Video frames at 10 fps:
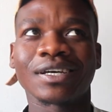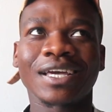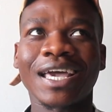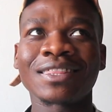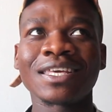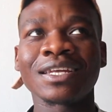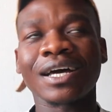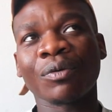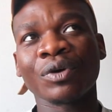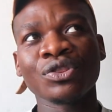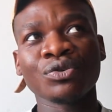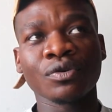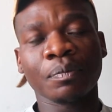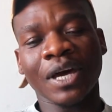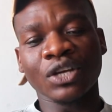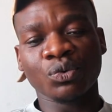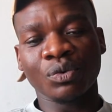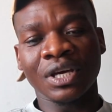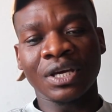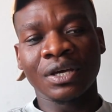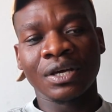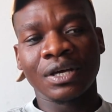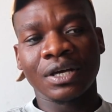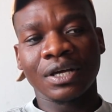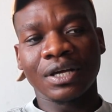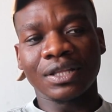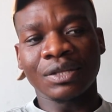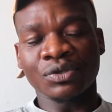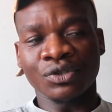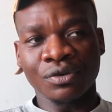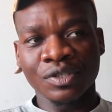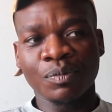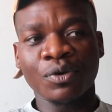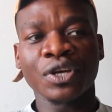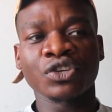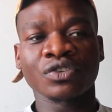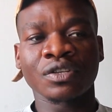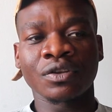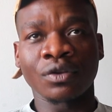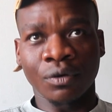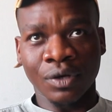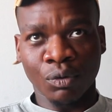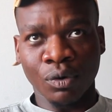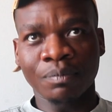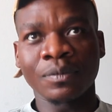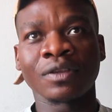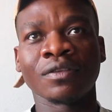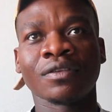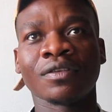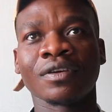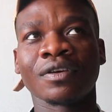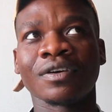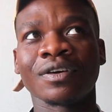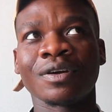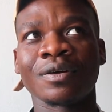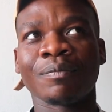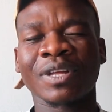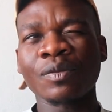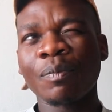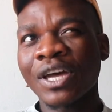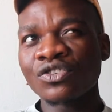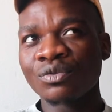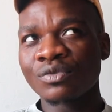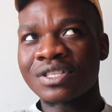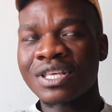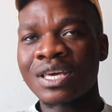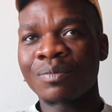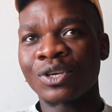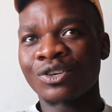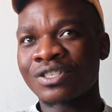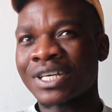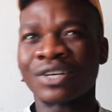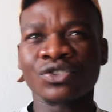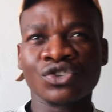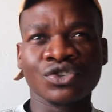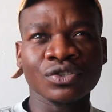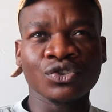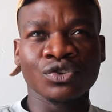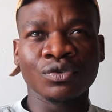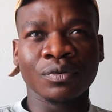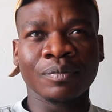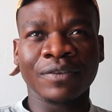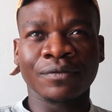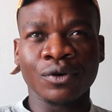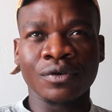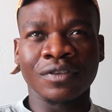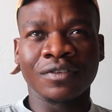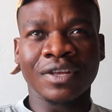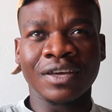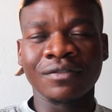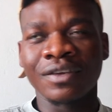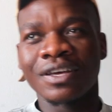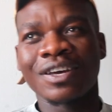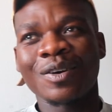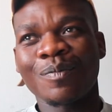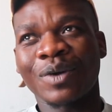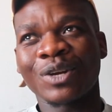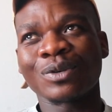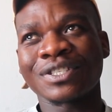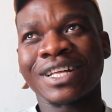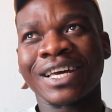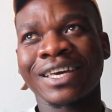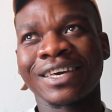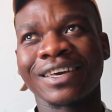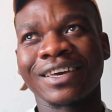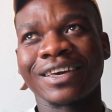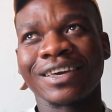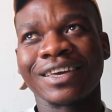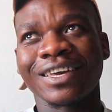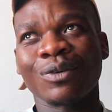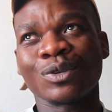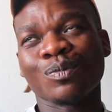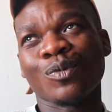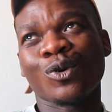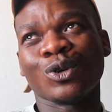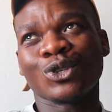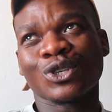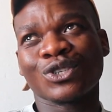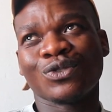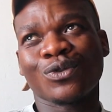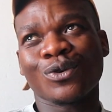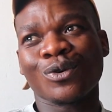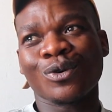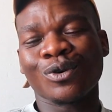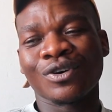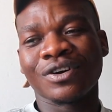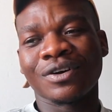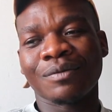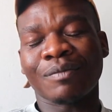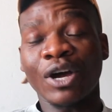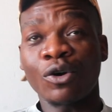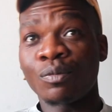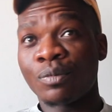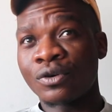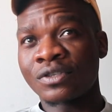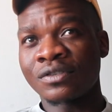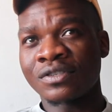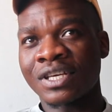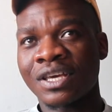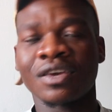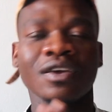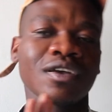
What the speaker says: And then I went through a patch where there was no inspiration, no equipment, but the passion was there, because like I just still shoot with my phone and stuff, but it was like, it was more just for my own personal sake.